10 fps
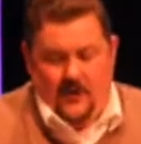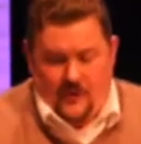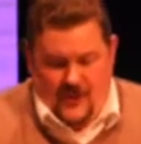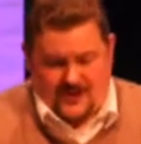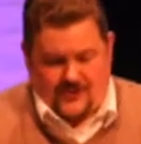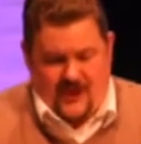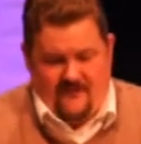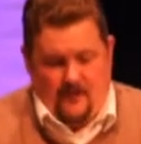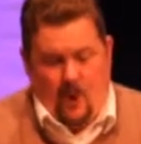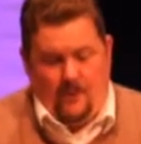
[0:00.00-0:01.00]
the
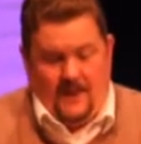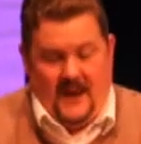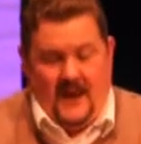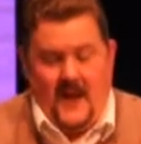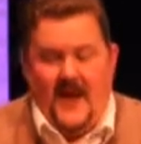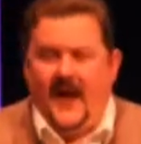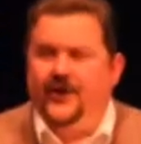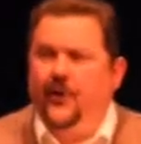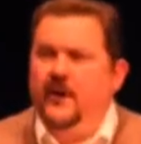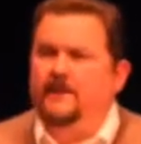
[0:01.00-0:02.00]
restaurant from opening
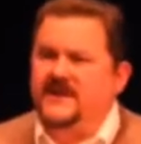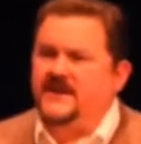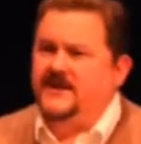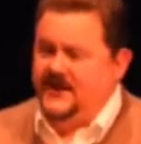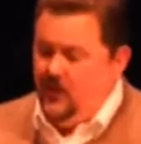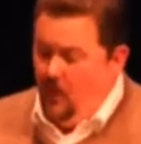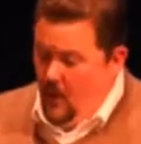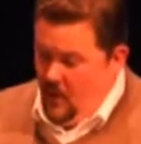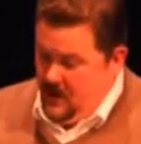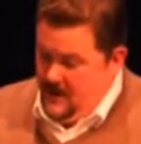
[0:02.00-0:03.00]
and doing business in the
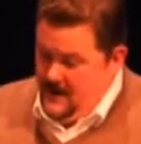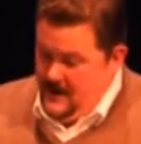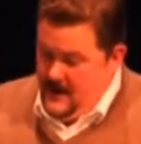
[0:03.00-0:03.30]
ward.